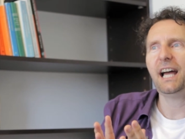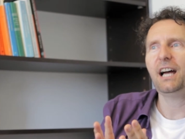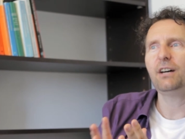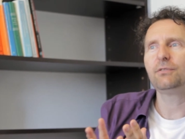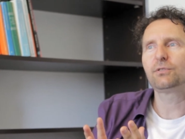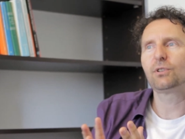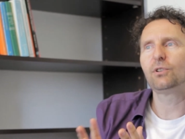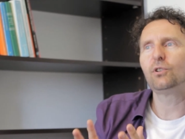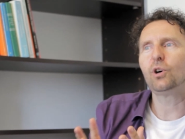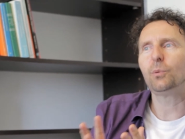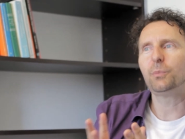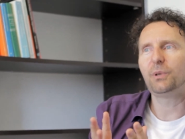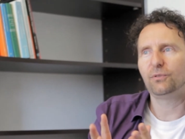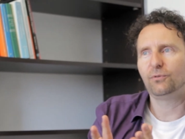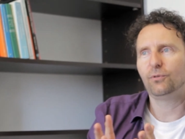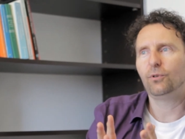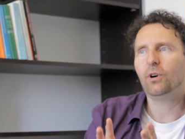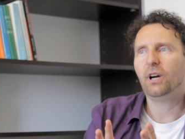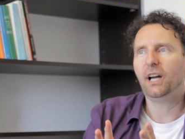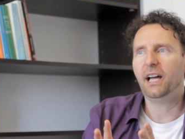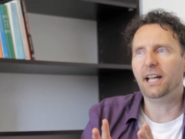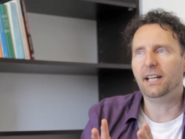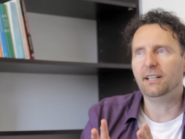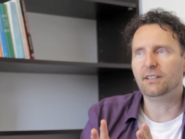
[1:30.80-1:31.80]
have to know
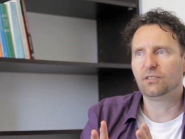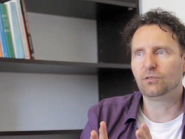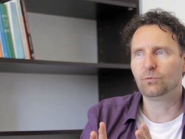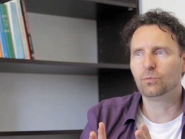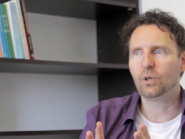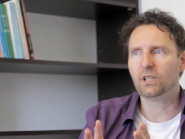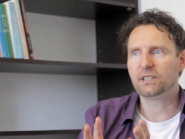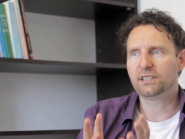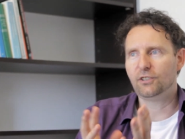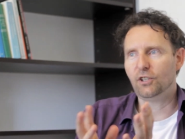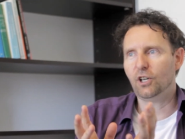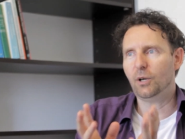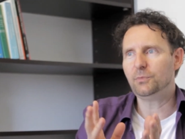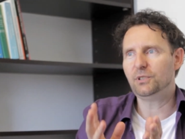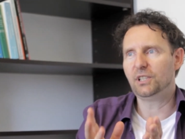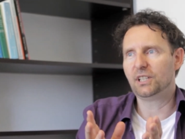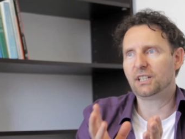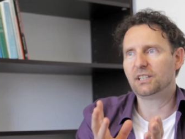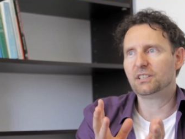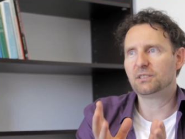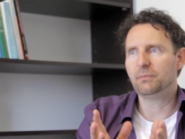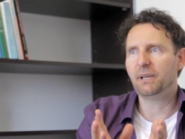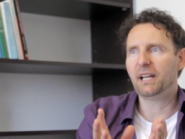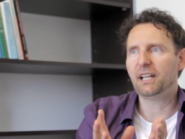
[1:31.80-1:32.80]
beforehand what the
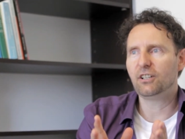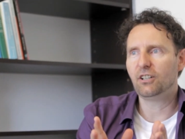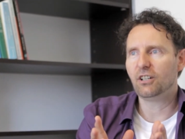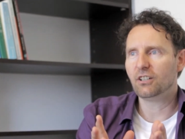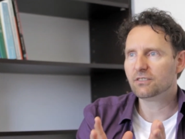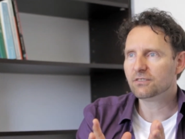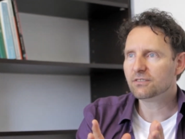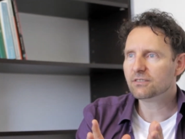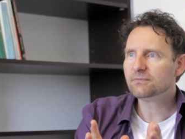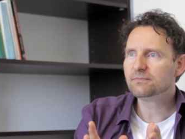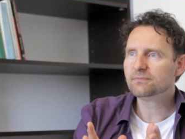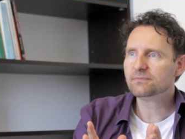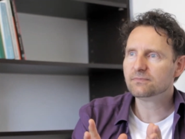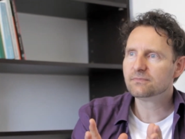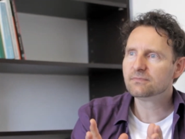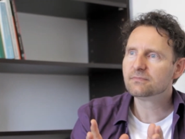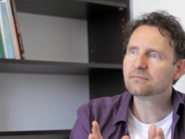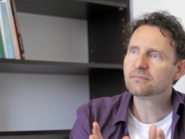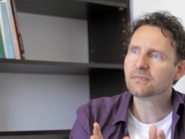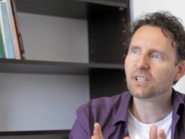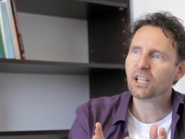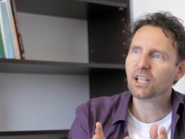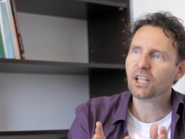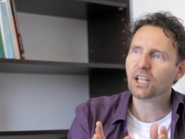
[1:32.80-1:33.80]
object is made of.
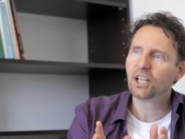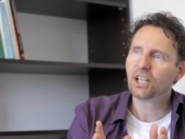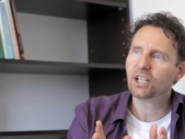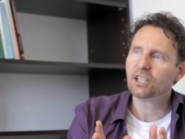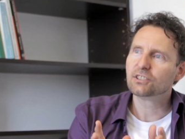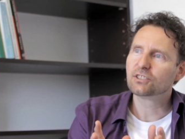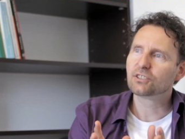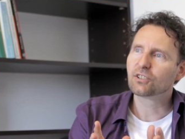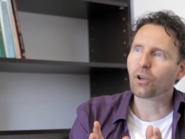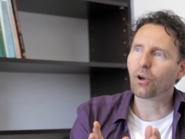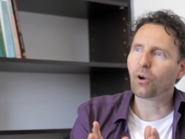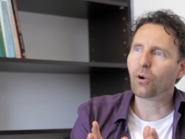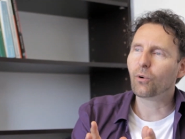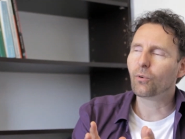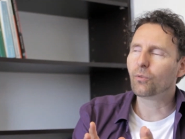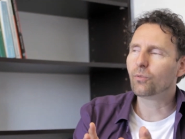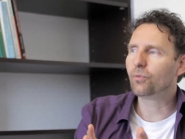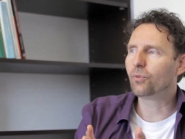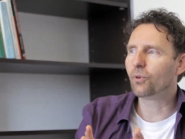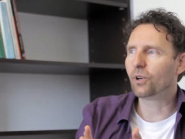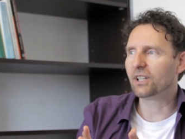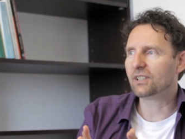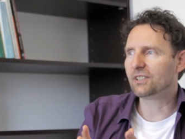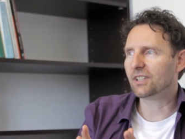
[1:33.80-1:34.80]
So,
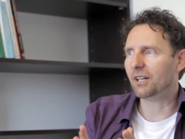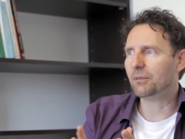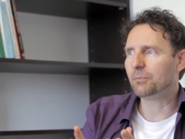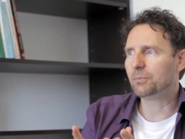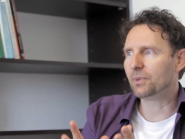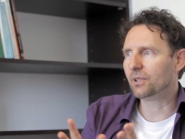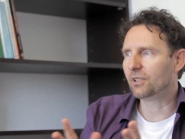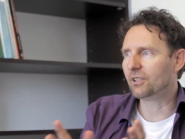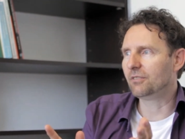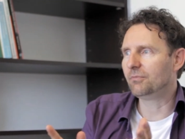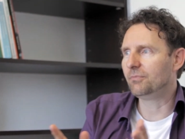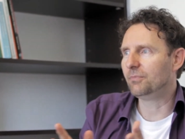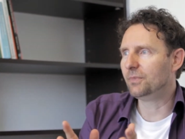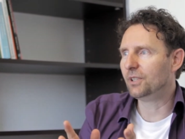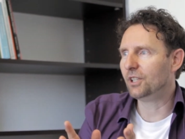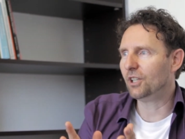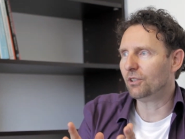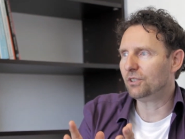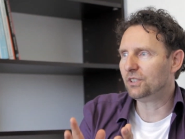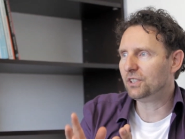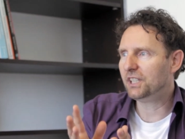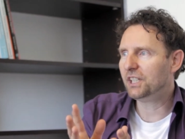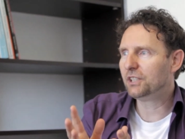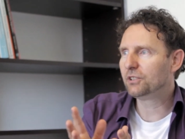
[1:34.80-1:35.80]
for example, you
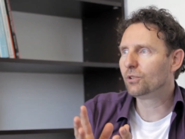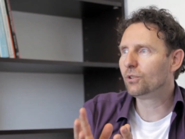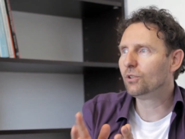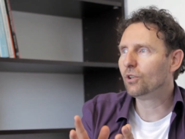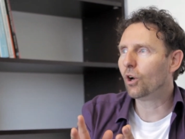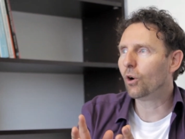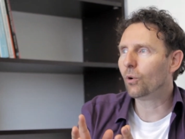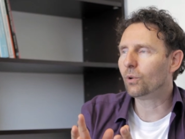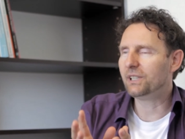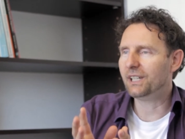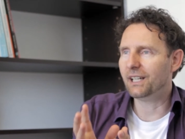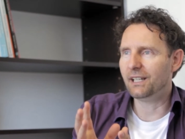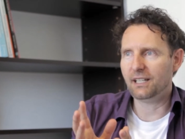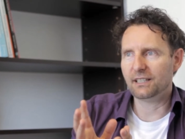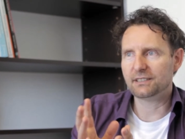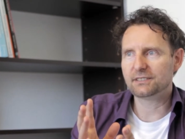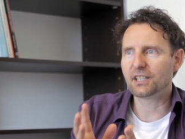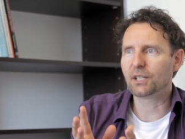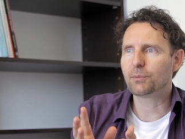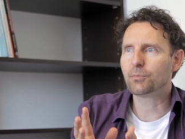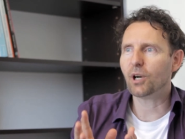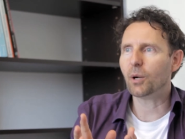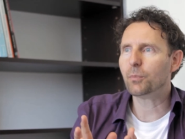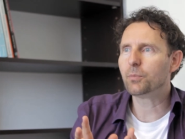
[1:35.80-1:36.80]
know, you need to know the
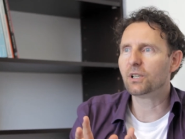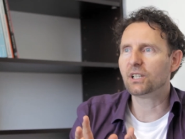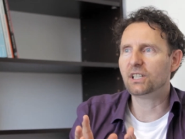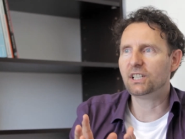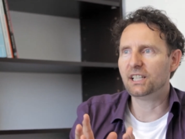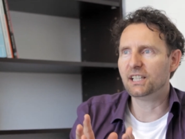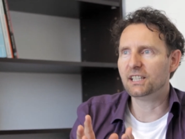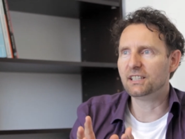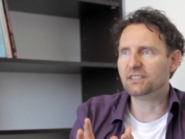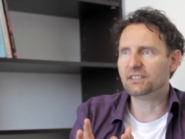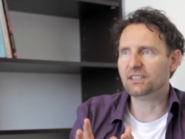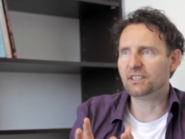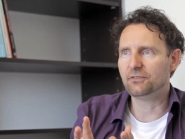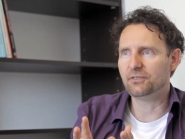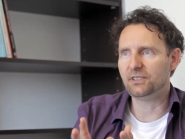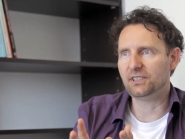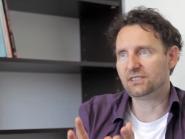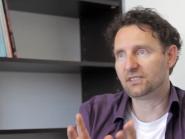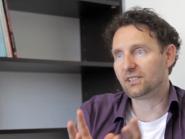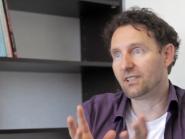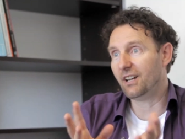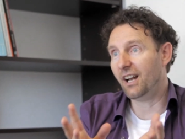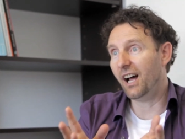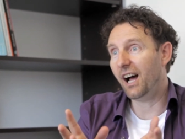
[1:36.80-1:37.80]
elastic properties if
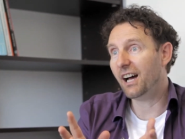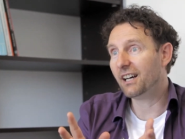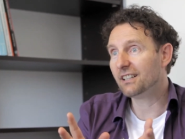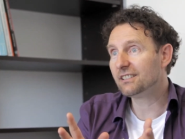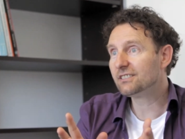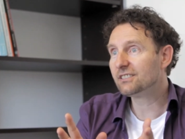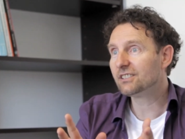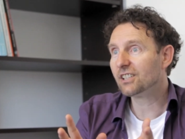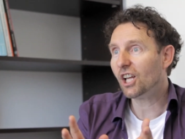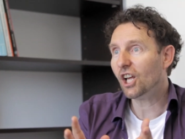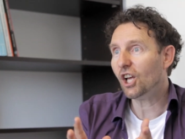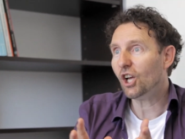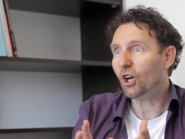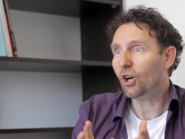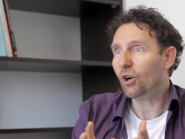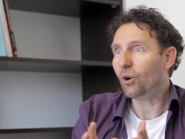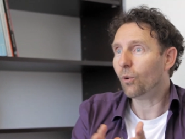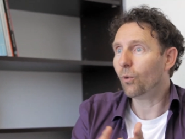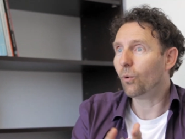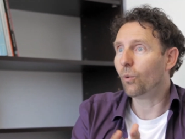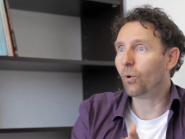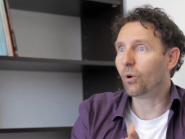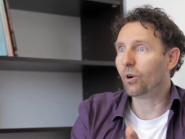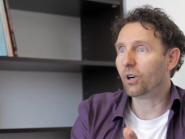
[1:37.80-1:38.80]
it's glass
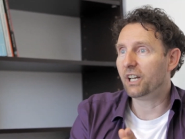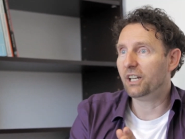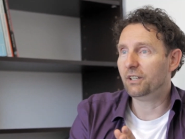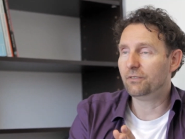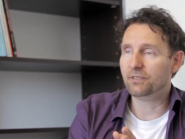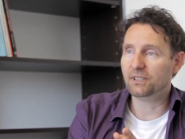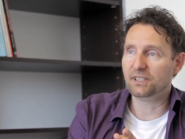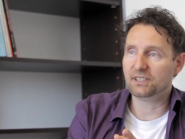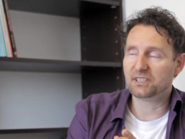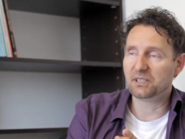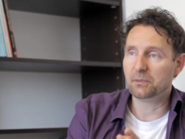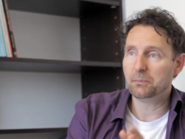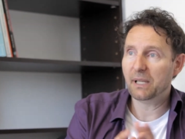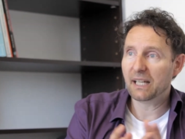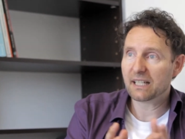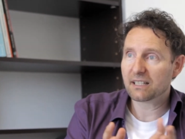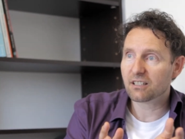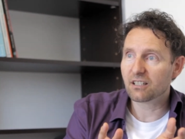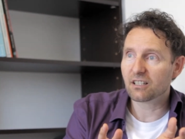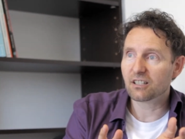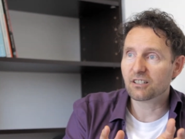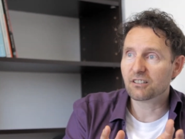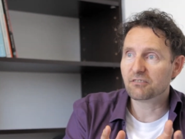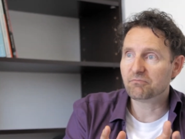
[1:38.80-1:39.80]
or if it's a
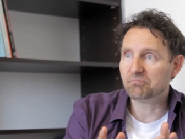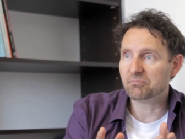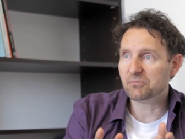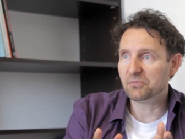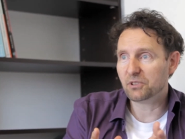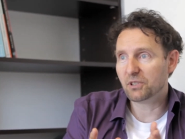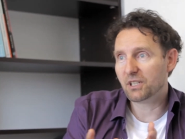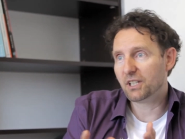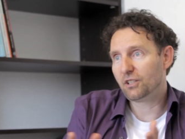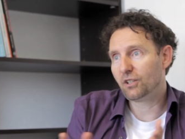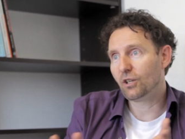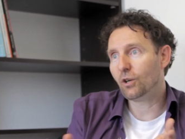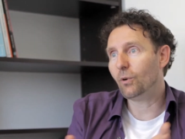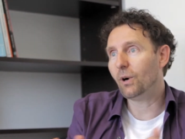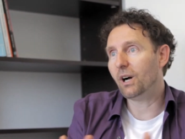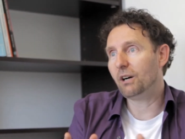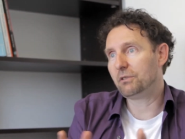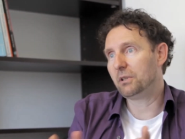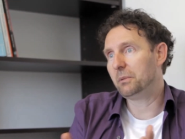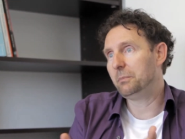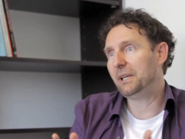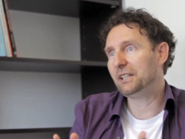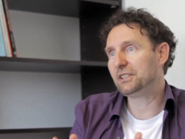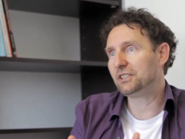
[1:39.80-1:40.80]
metal. You can go
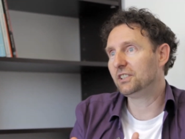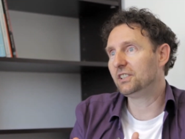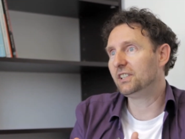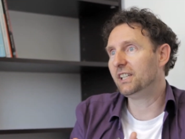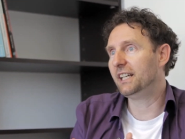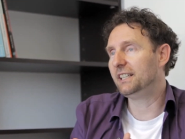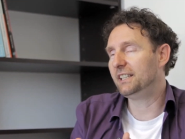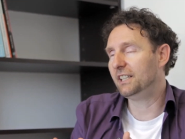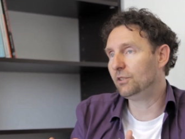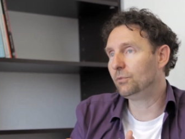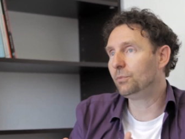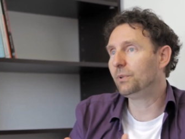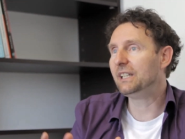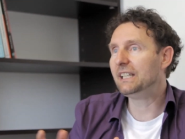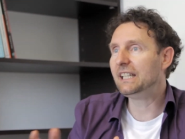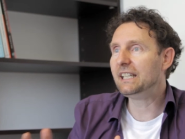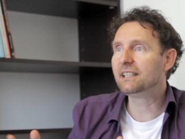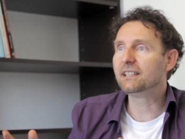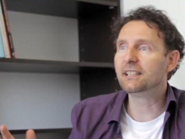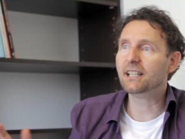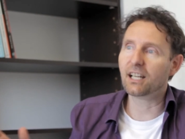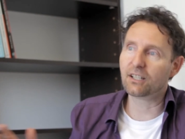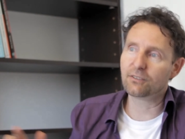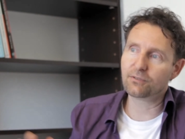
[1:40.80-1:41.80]
out and measure that, and we
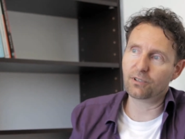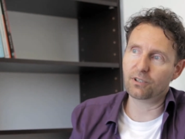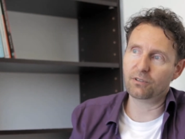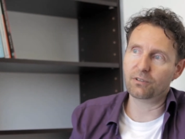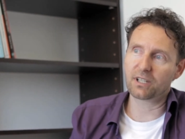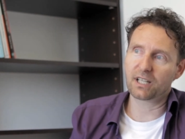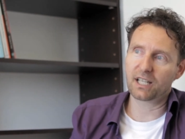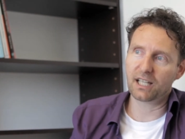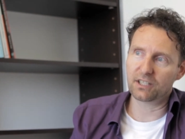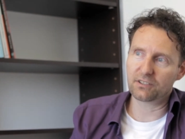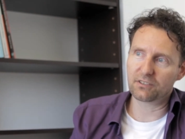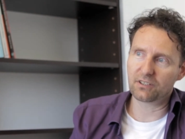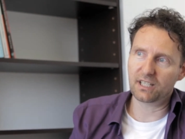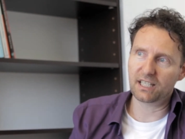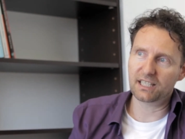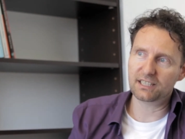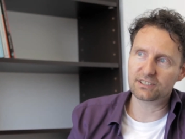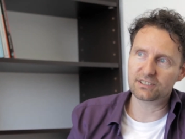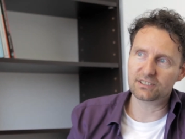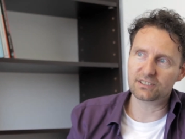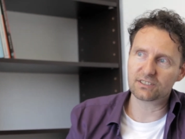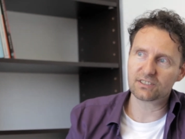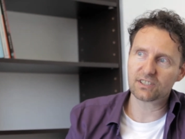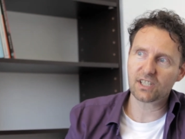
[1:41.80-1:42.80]
need that for our
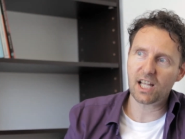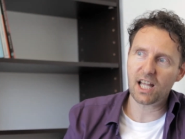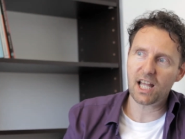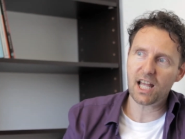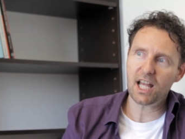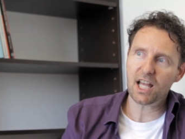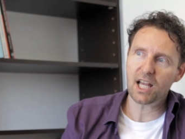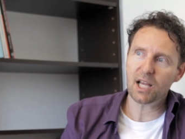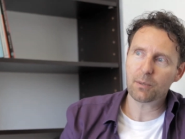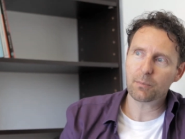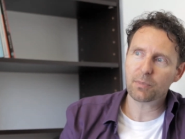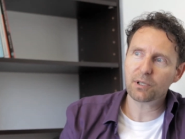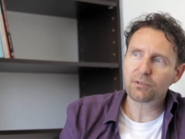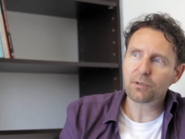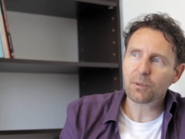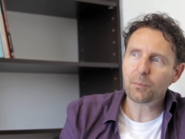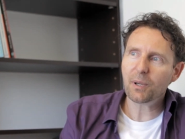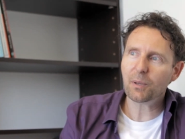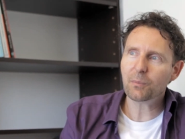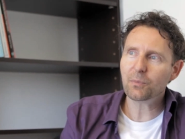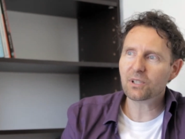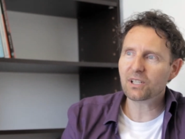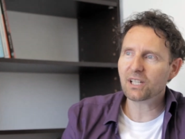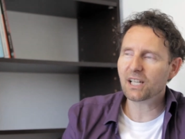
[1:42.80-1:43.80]
calculations. But
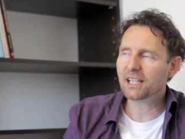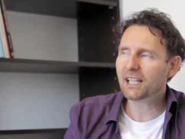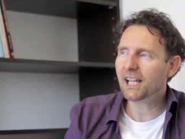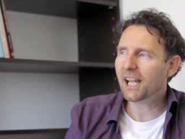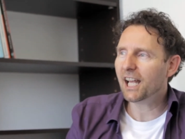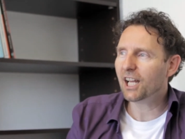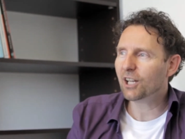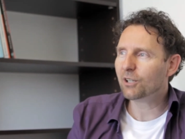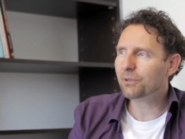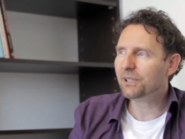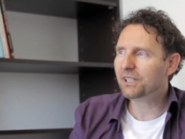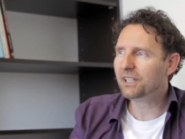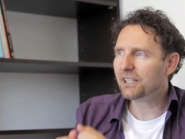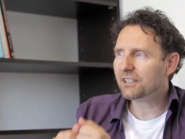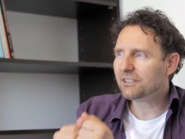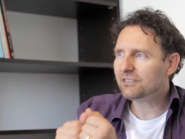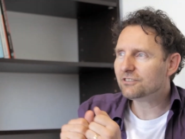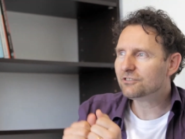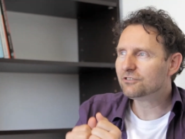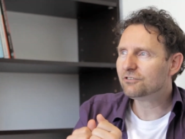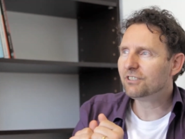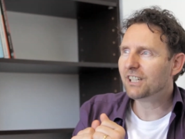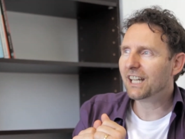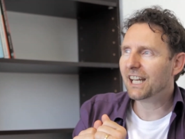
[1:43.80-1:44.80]
remember that we
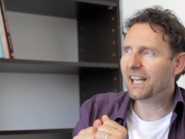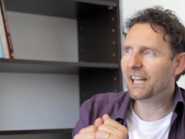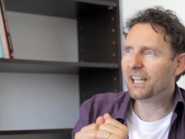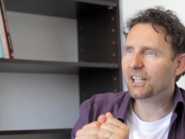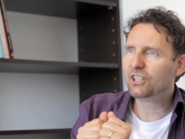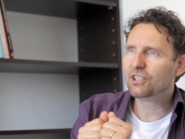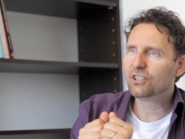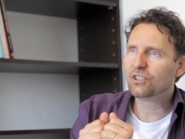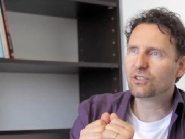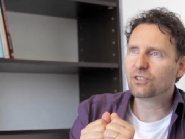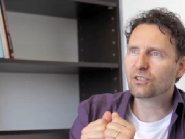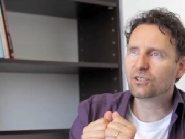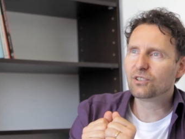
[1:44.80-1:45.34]
didn't really